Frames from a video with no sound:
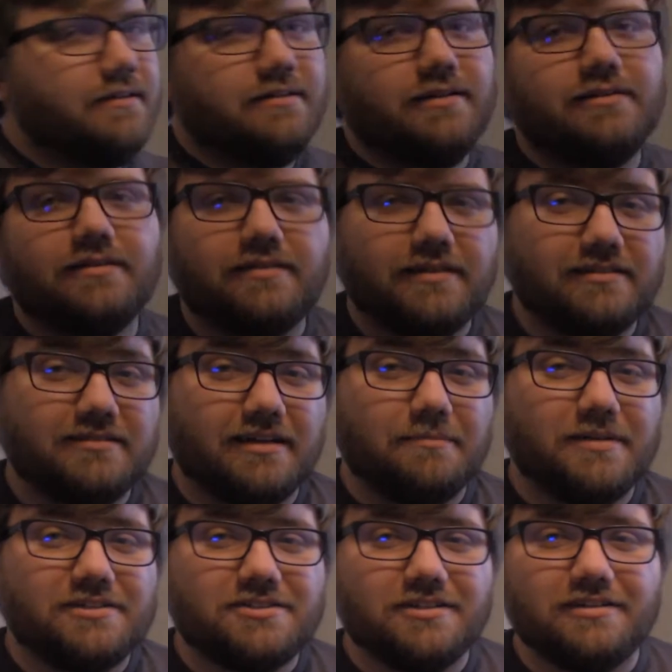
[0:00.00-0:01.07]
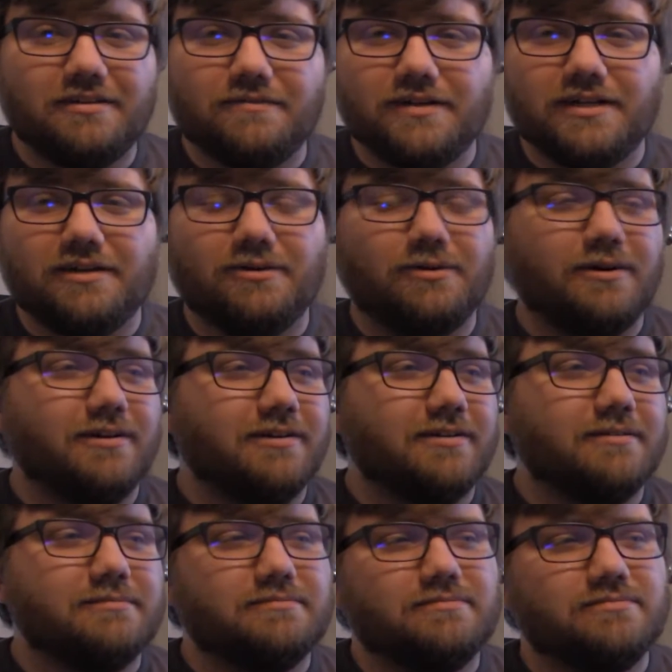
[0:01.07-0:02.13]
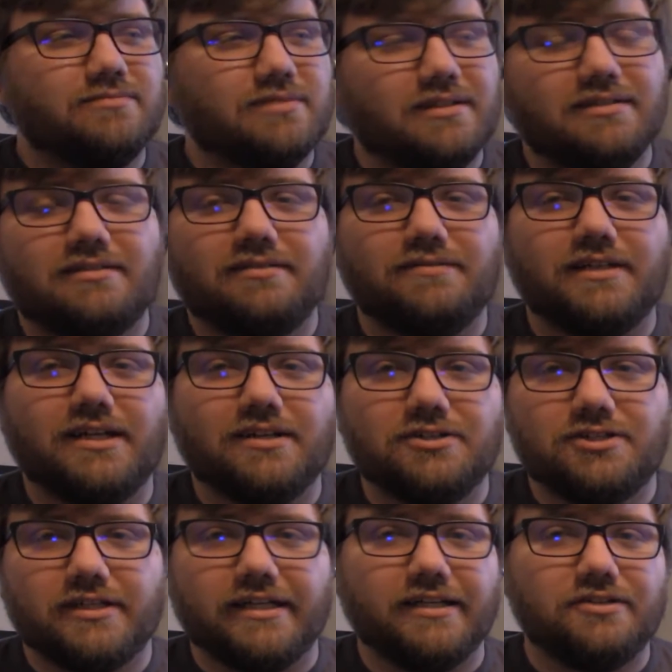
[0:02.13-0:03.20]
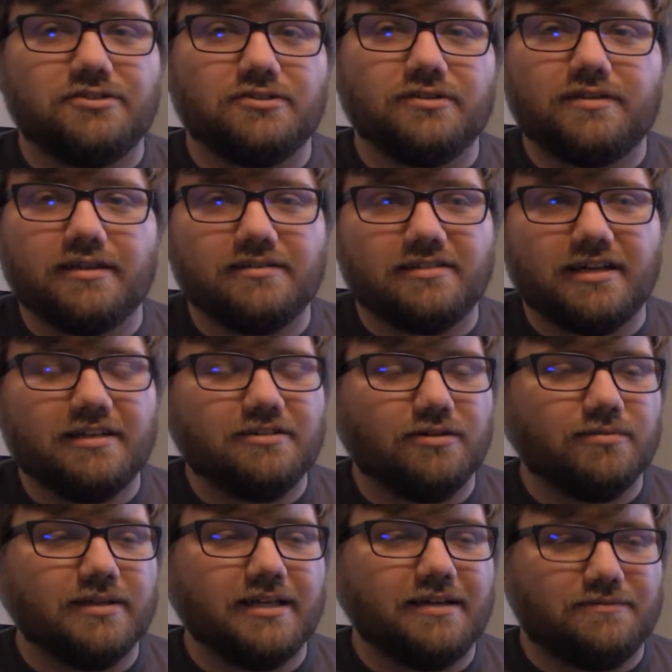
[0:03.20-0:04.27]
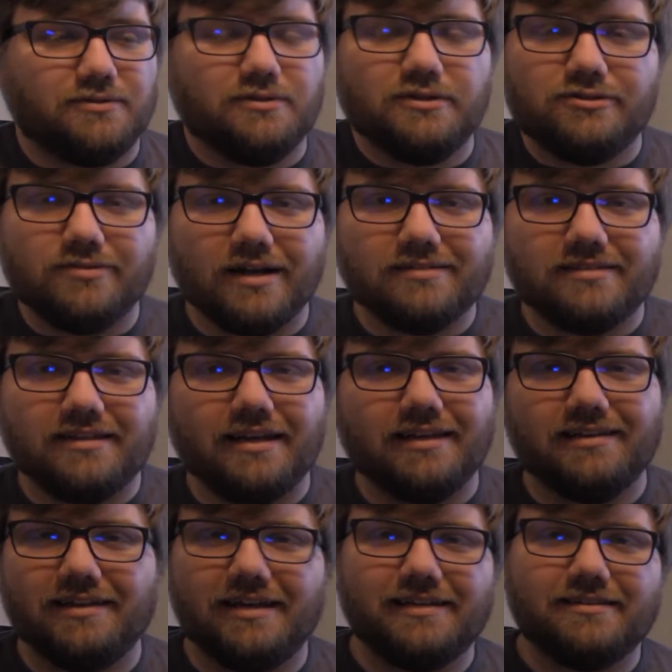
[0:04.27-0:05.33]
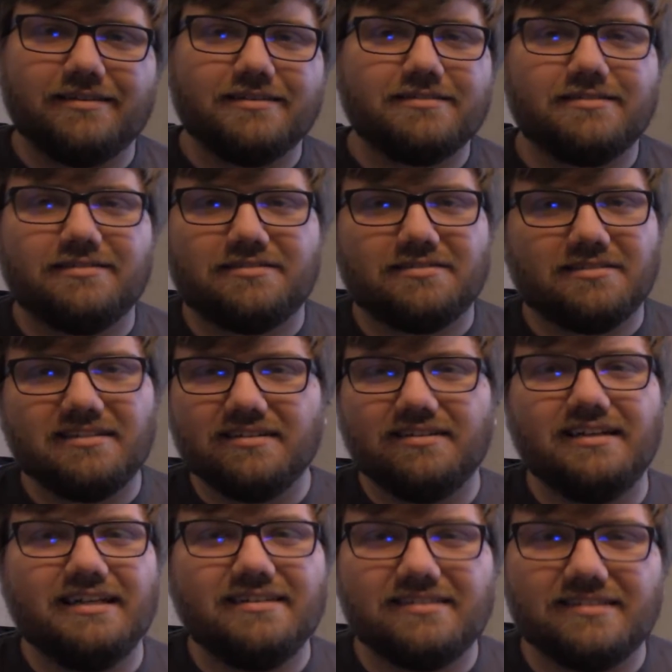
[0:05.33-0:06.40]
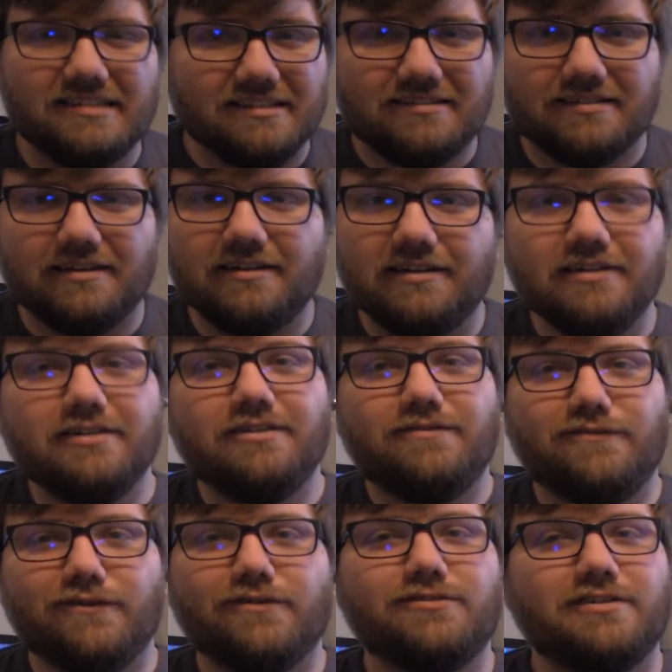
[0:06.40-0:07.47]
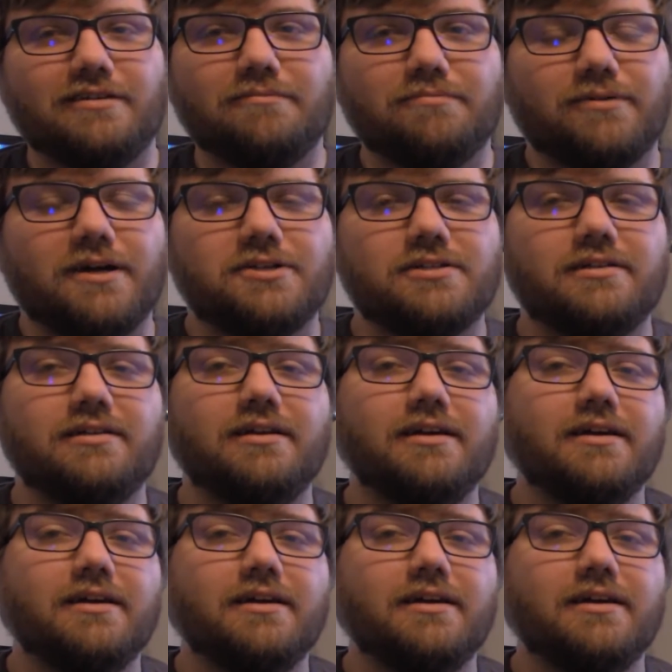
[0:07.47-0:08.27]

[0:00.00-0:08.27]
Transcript: The other things that I mentioned in the video are relatively unchanged, or things that I don't really have to address again. Like, this still isn't a good first impression.